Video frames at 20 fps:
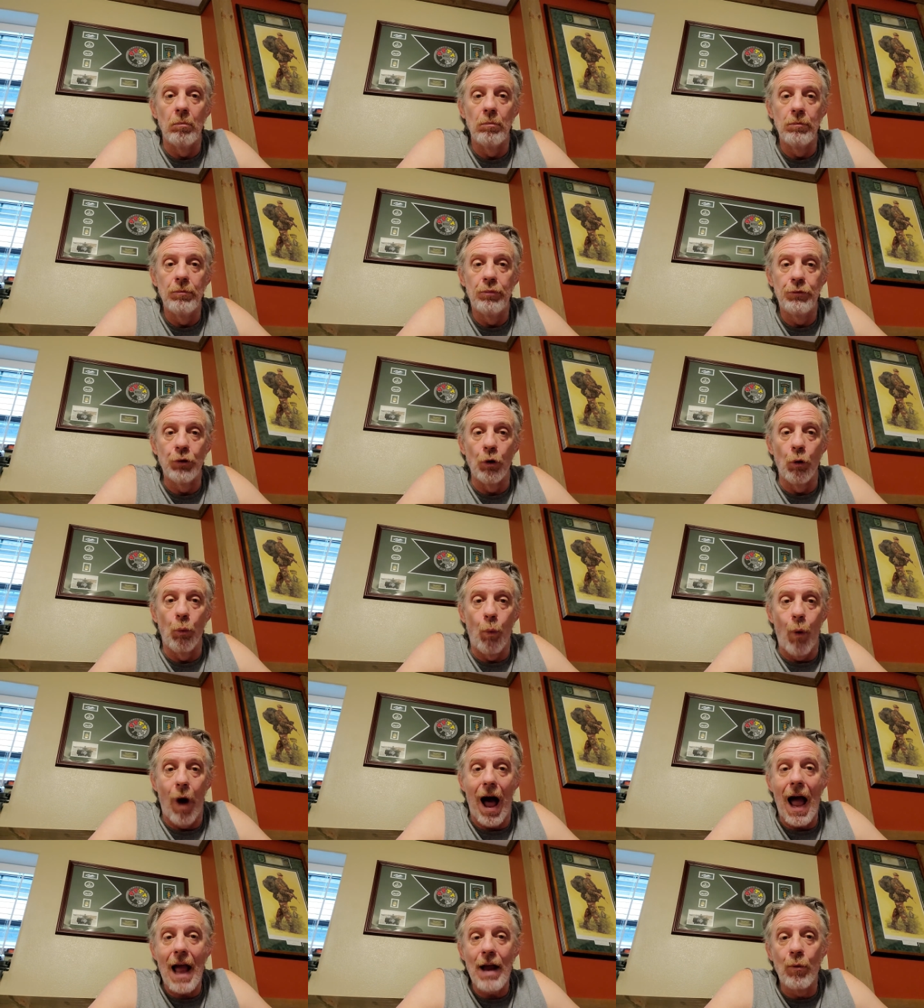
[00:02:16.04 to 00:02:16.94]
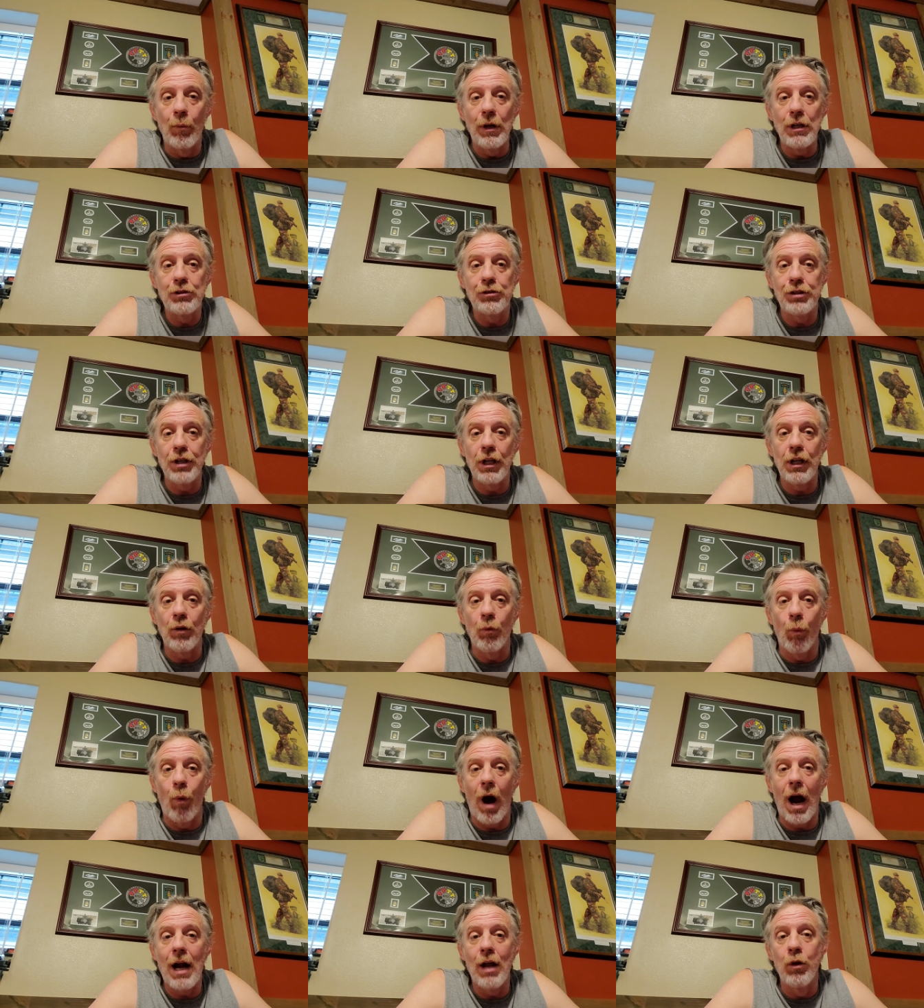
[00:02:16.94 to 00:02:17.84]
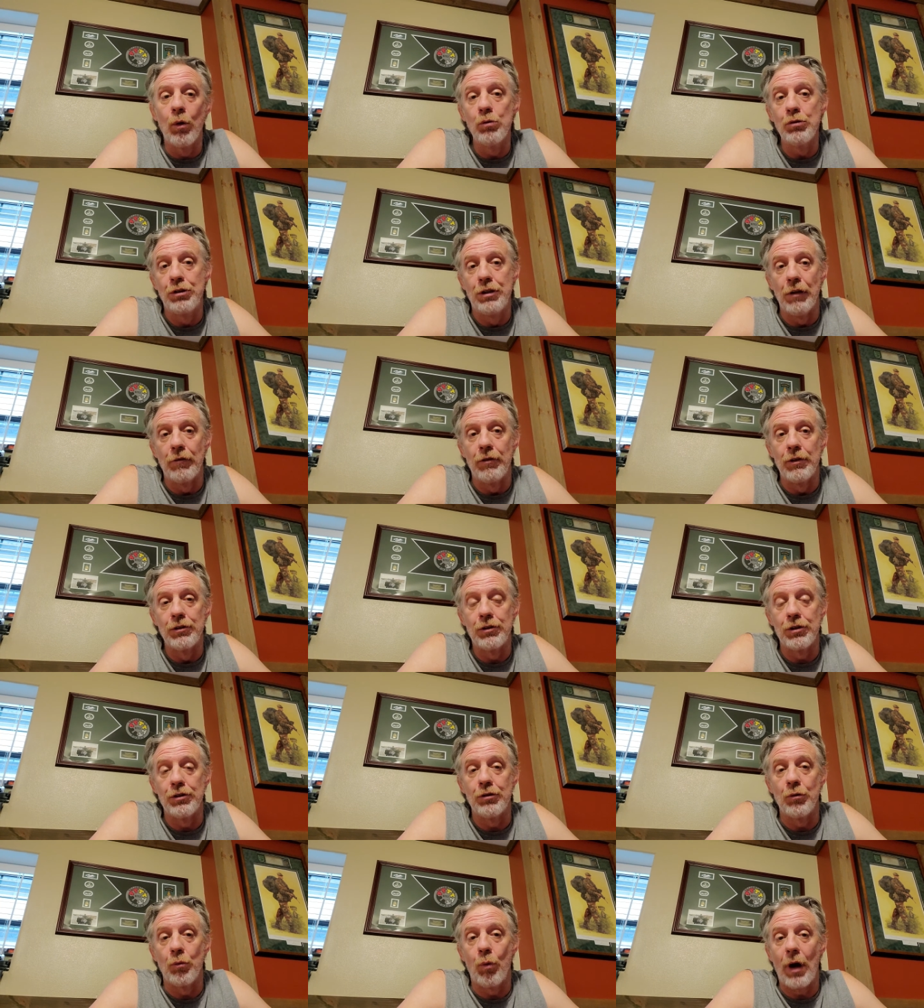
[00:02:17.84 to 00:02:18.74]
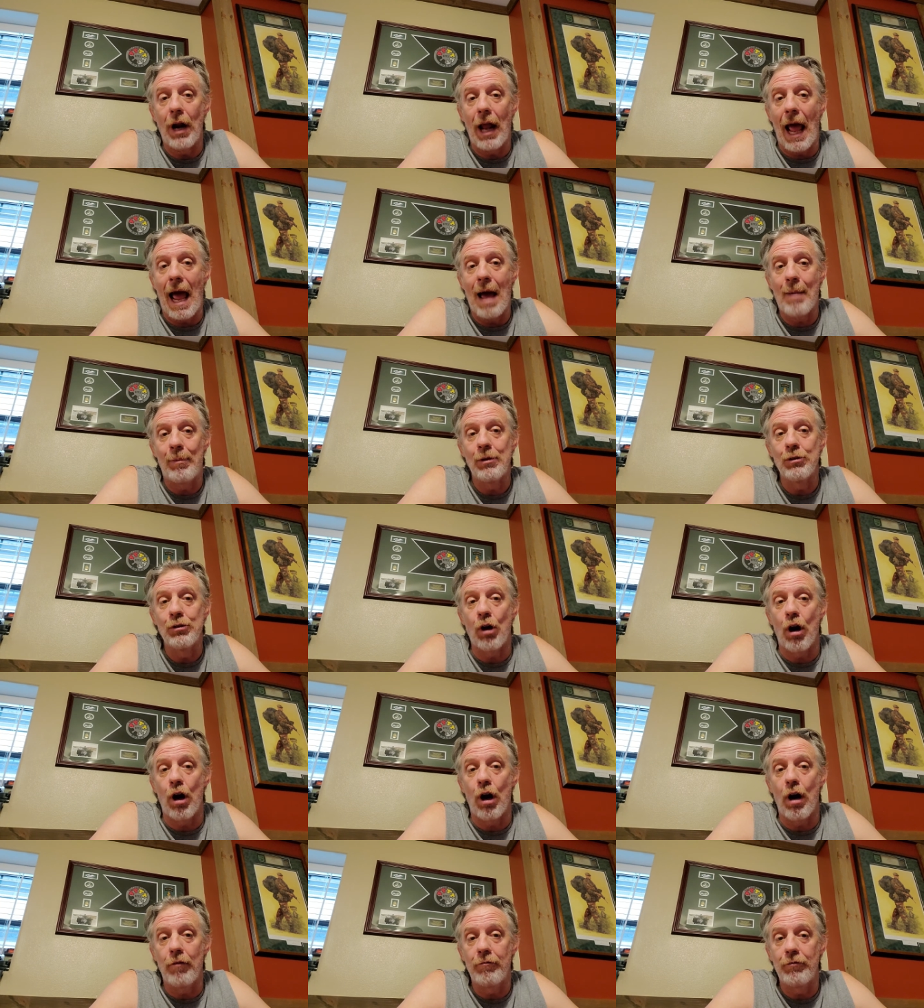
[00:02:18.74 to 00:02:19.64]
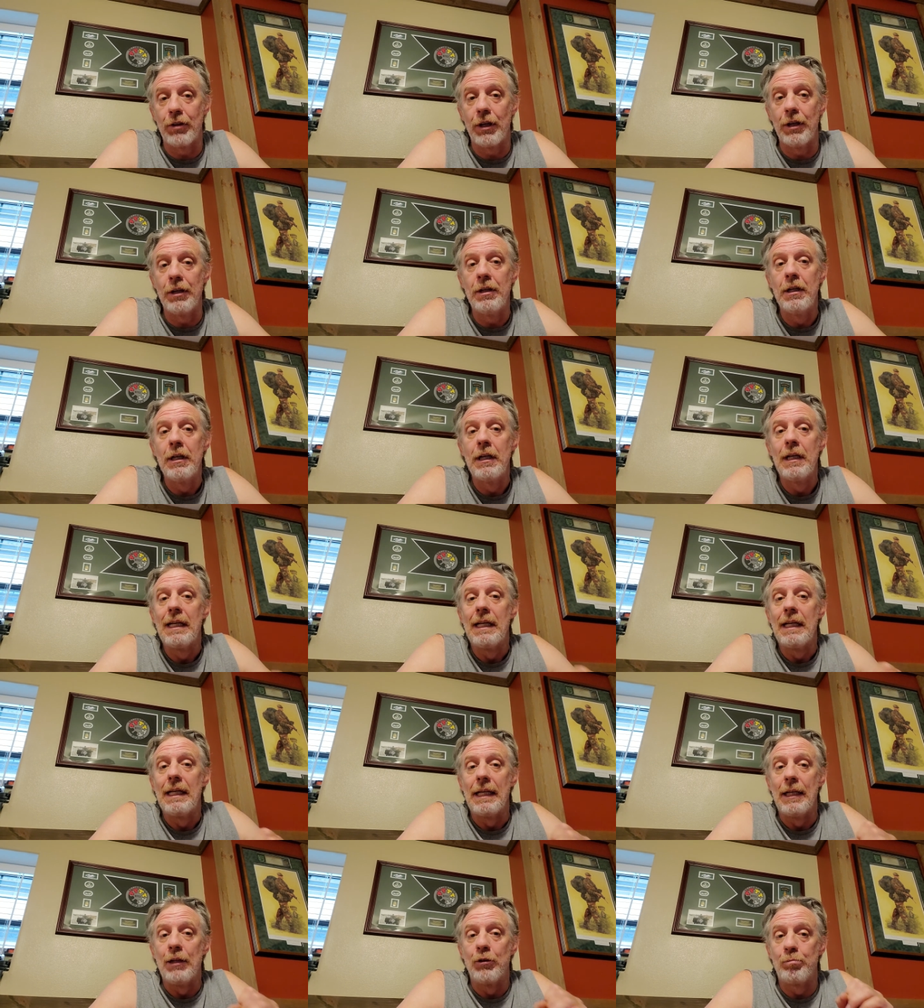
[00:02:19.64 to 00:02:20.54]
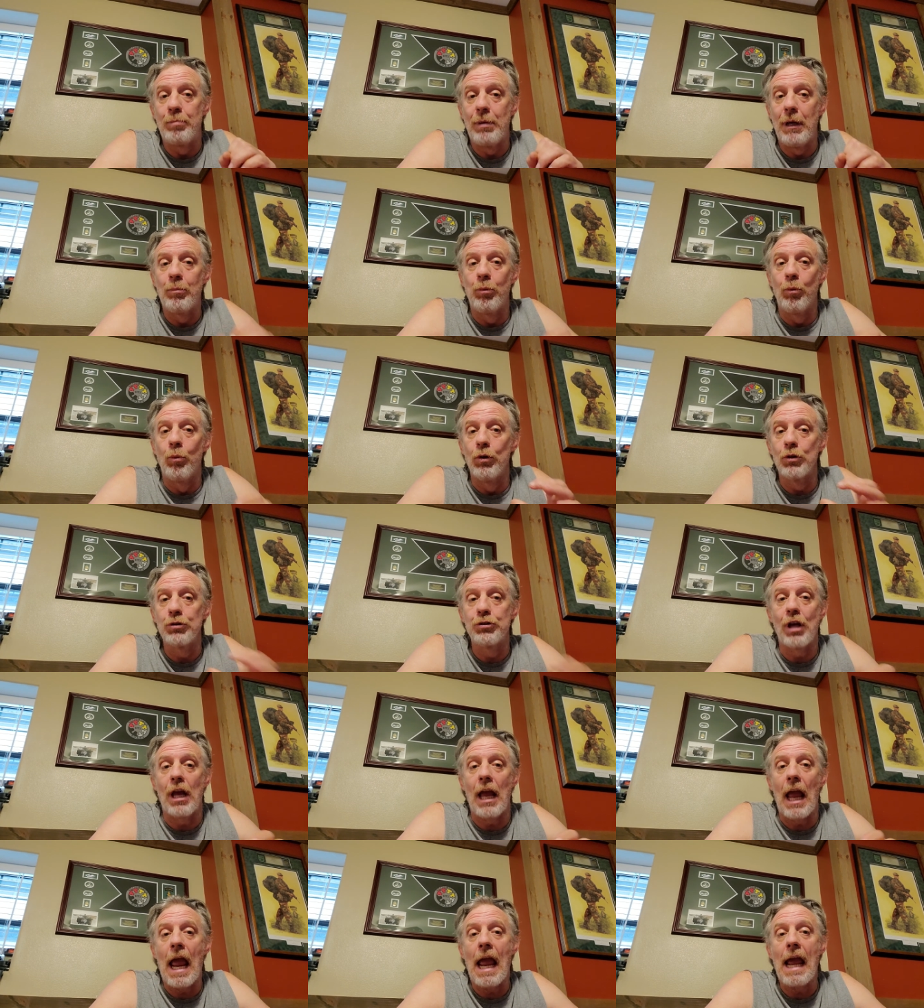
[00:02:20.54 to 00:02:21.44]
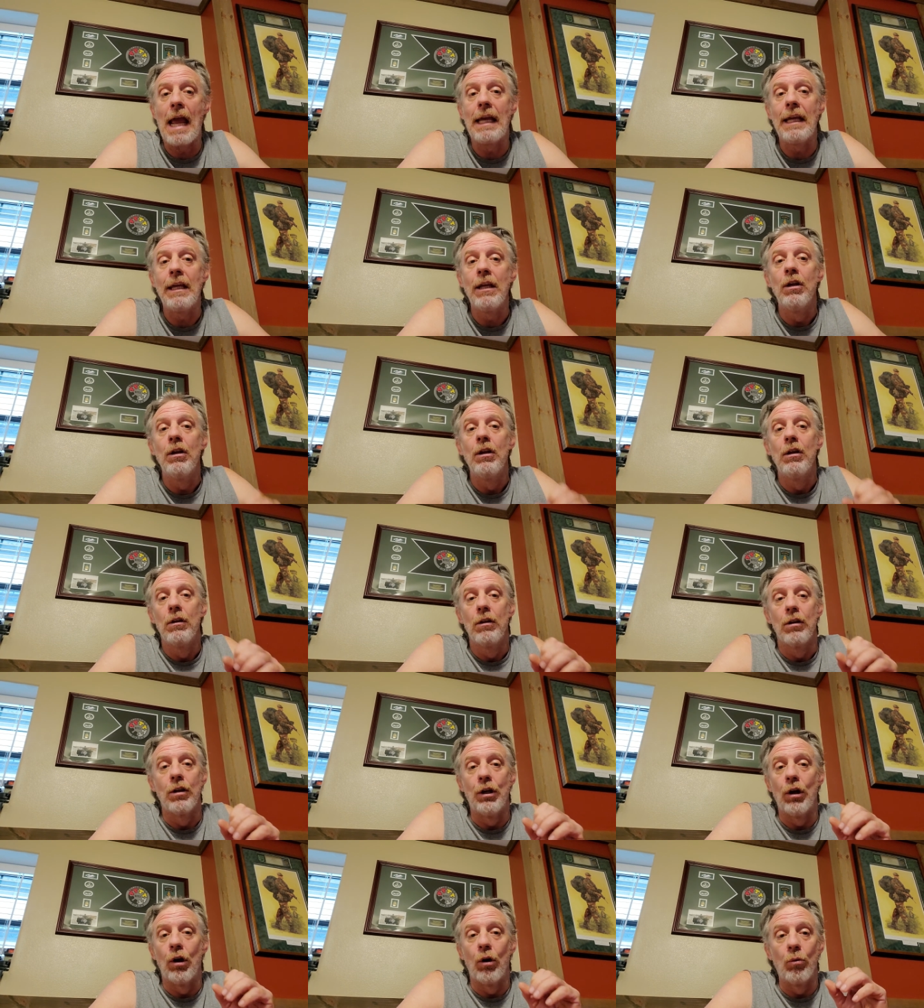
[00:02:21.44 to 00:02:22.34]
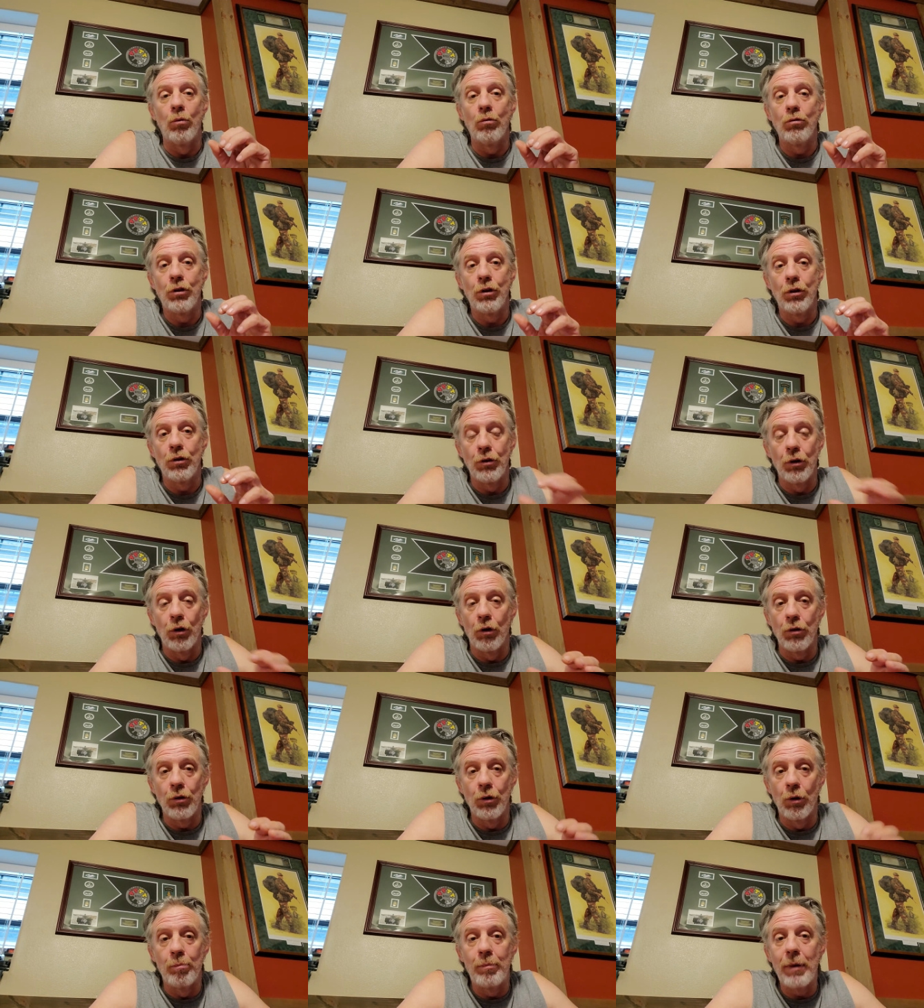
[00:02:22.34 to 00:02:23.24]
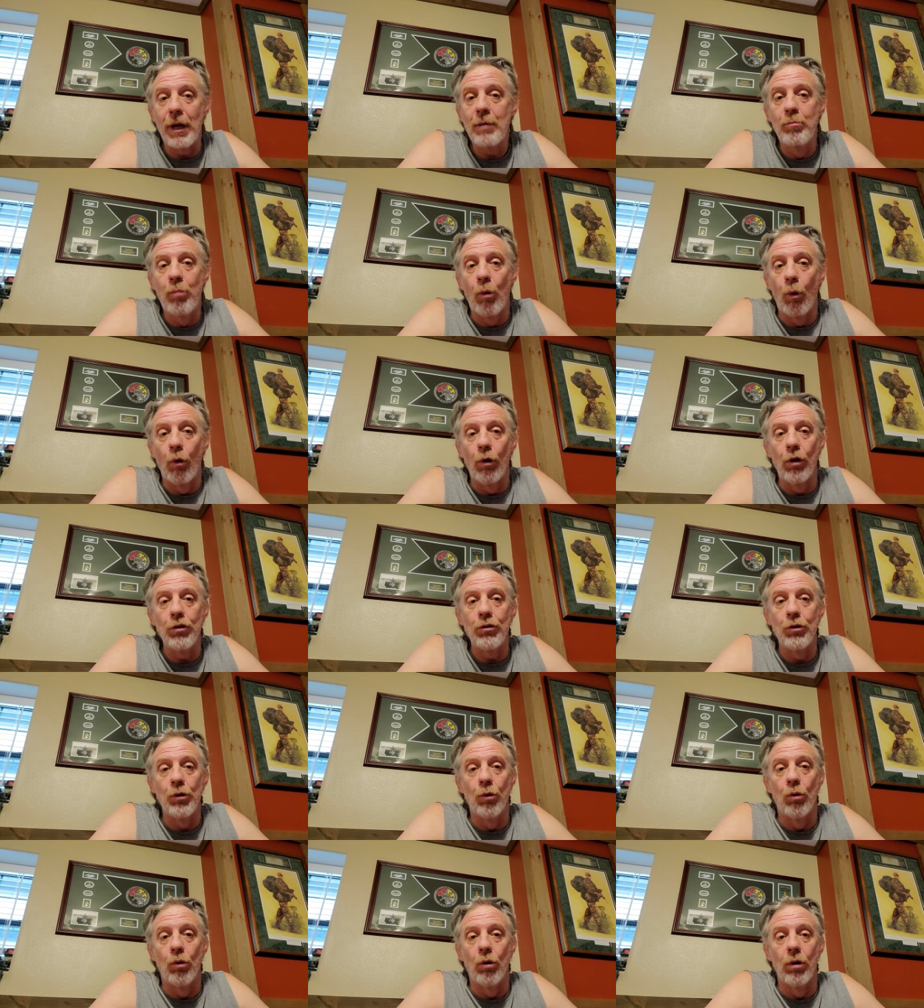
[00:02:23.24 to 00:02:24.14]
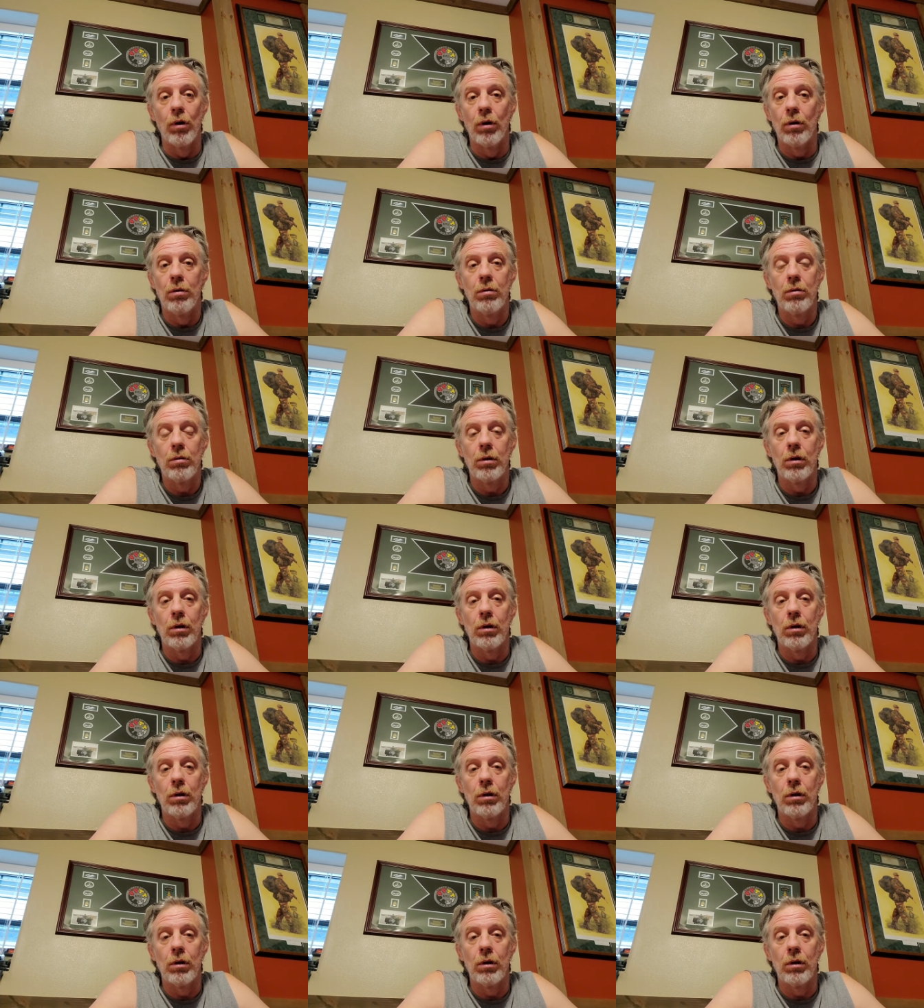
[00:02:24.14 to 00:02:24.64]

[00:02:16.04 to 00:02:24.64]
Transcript: So why are those differences, and what happens often is people will say, hey, your big bore in your